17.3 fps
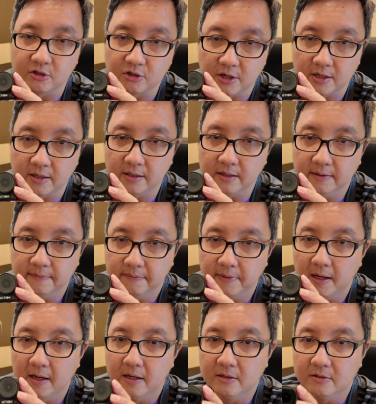each other.
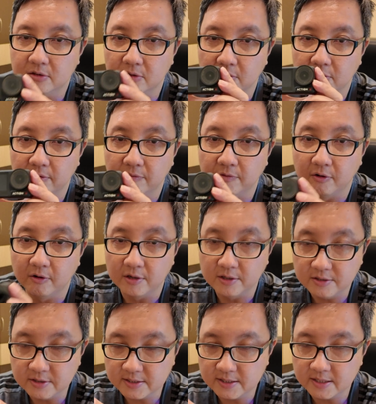So if you're
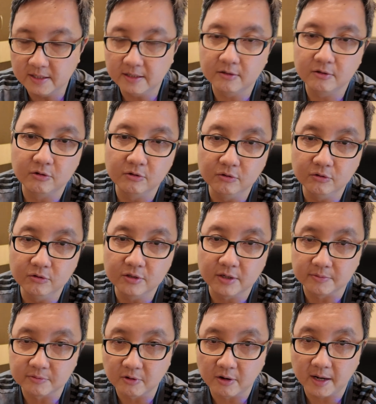interested, do
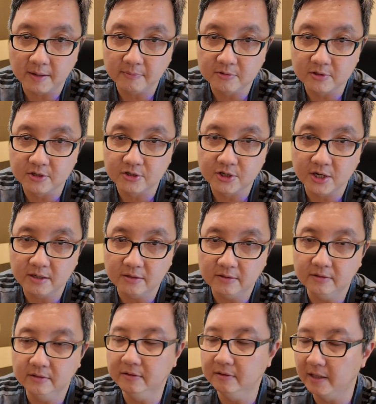subscribe to the
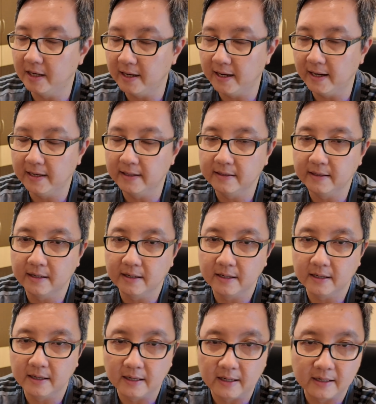channel, and
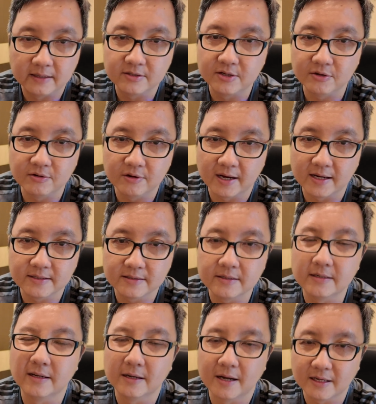I'll see you guys
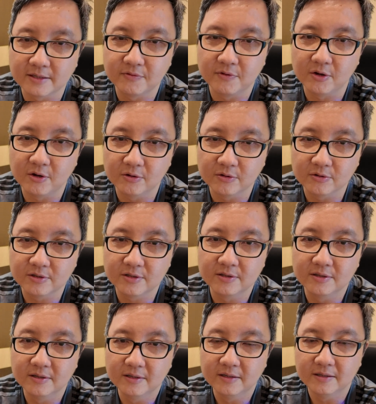in the next
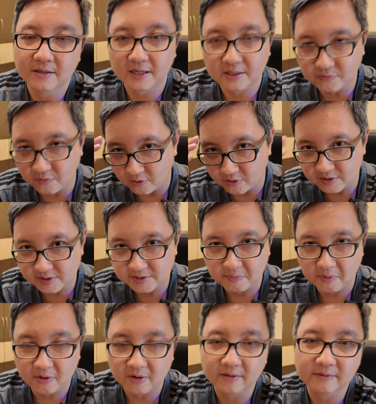videos. Thanks for all the
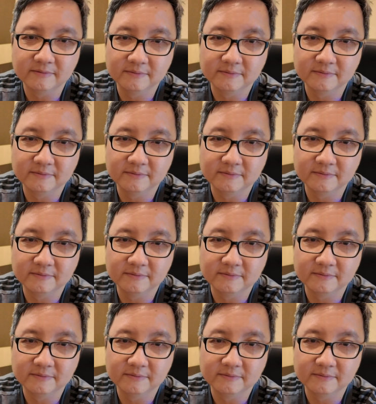support.